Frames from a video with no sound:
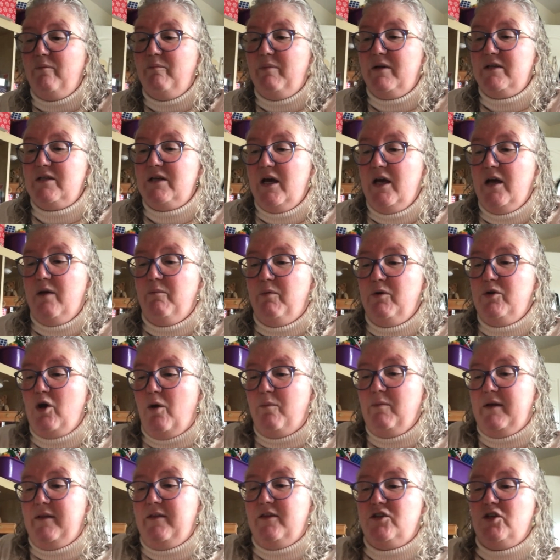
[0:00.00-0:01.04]
but
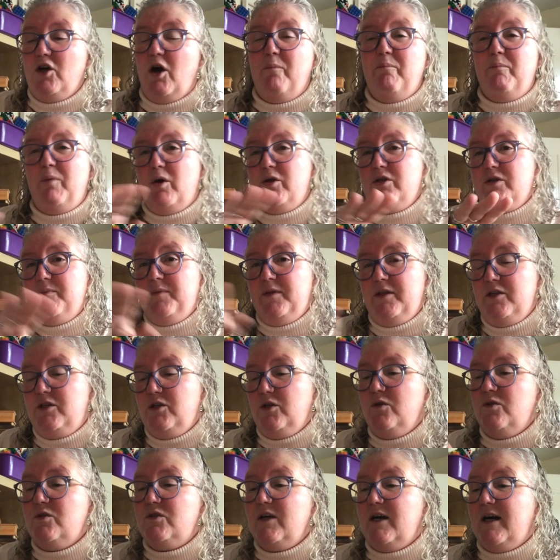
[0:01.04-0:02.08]
predominantly the top, bottom and the
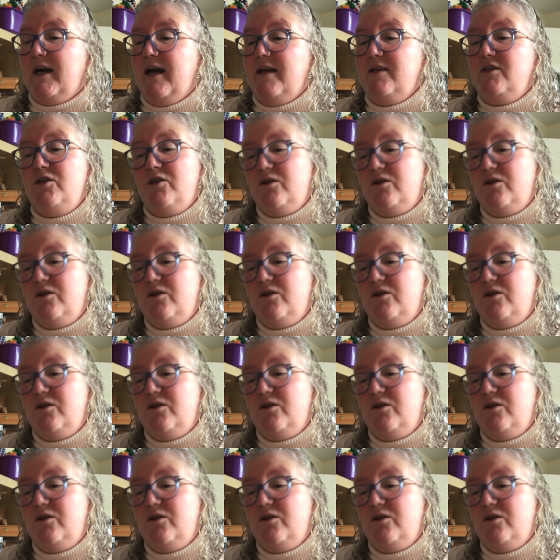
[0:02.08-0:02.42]
2 sides.